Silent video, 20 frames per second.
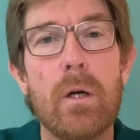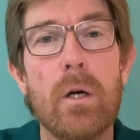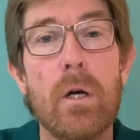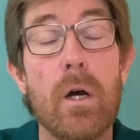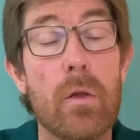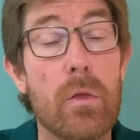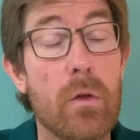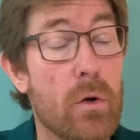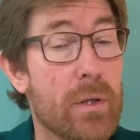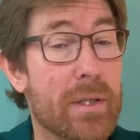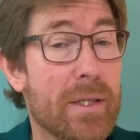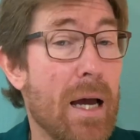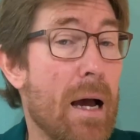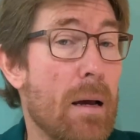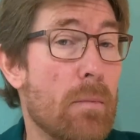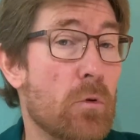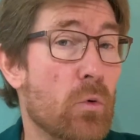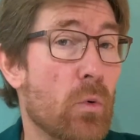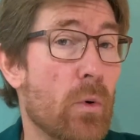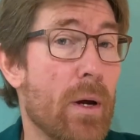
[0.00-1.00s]
There are
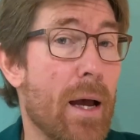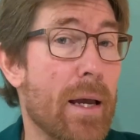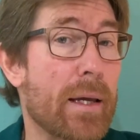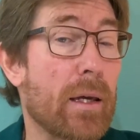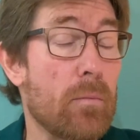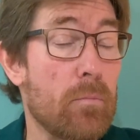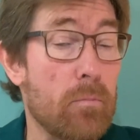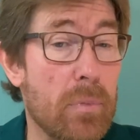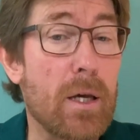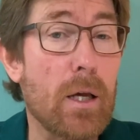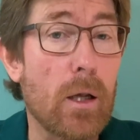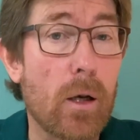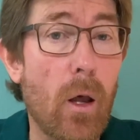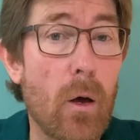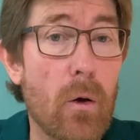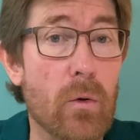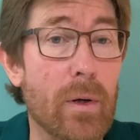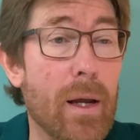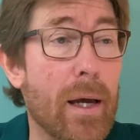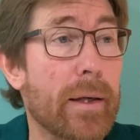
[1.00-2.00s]
times where I can be
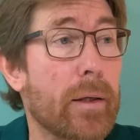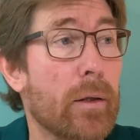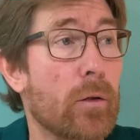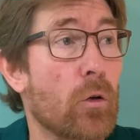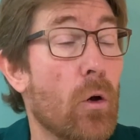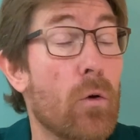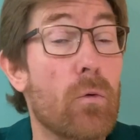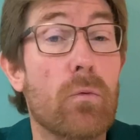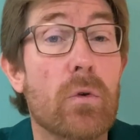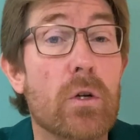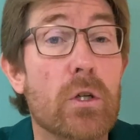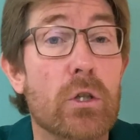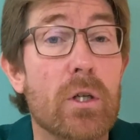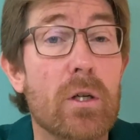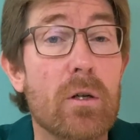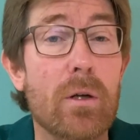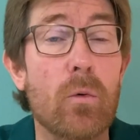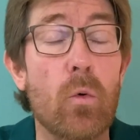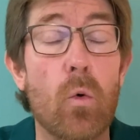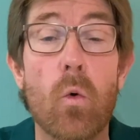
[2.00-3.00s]
alone, I can go
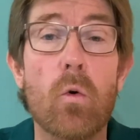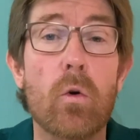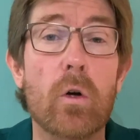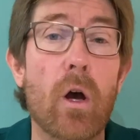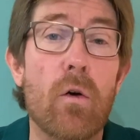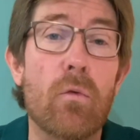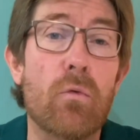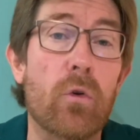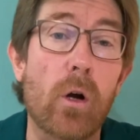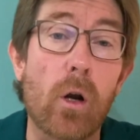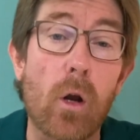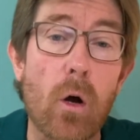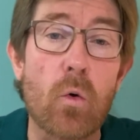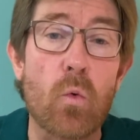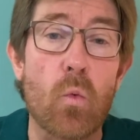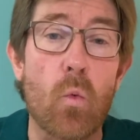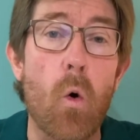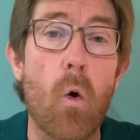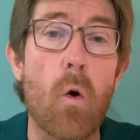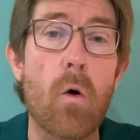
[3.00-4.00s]
fishing or go for a
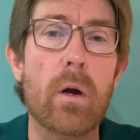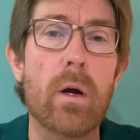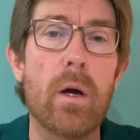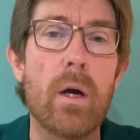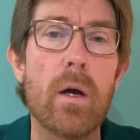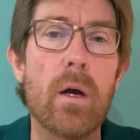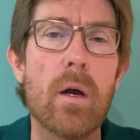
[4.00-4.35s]
long walk,